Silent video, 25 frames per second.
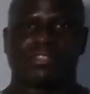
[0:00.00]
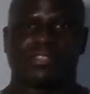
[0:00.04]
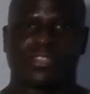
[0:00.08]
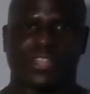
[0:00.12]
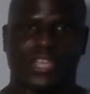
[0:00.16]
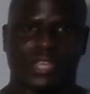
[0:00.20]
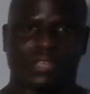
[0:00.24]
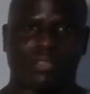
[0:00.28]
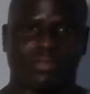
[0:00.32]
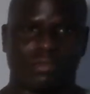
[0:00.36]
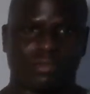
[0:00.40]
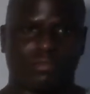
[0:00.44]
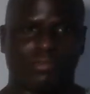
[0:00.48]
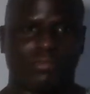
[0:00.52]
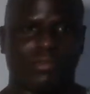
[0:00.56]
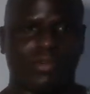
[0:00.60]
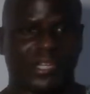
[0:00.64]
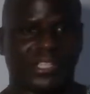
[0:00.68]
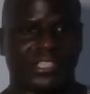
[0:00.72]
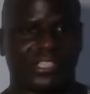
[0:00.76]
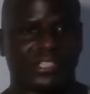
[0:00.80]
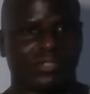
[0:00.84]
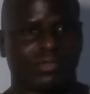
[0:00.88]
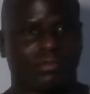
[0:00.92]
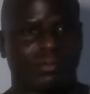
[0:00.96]
Thank you for
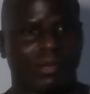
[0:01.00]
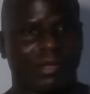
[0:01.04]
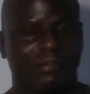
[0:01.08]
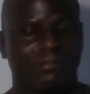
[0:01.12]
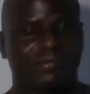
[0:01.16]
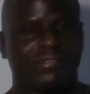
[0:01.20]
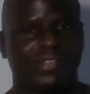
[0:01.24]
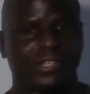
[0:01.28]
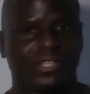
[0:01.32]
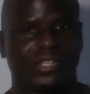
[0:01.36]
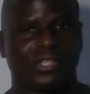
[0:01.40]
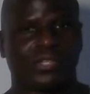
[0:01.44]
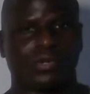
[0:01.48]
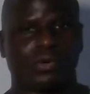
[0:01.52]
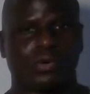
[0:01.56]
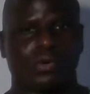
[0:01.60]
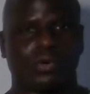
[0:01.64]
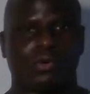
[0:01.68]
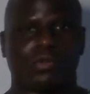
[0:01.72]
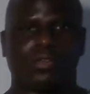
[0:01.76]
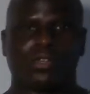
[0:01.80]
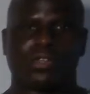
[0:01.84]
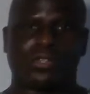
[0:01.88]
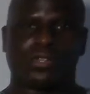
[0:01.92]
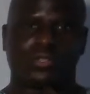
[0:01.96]
listening to my
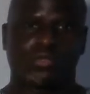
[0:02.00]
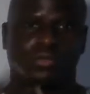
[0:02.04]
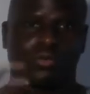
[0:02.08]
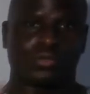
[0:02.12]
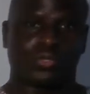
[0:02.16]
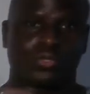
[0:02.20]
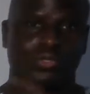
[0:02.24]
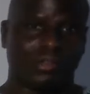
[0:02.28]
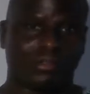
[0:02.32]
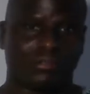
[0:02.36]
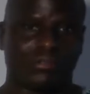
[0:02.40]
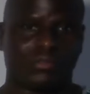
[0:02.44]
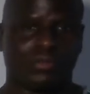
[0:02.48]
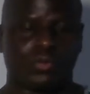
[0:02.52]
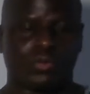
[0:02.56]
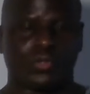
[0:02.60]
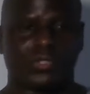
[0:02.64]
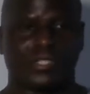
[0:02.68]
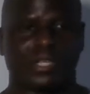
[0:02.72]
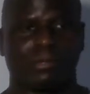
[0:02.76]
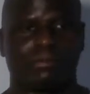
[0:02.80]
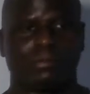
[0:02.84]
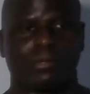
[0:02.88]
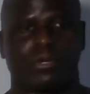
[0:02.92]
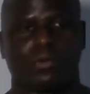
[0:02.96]
video. Those of you who
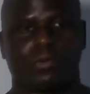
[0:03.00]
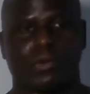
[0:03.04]
send me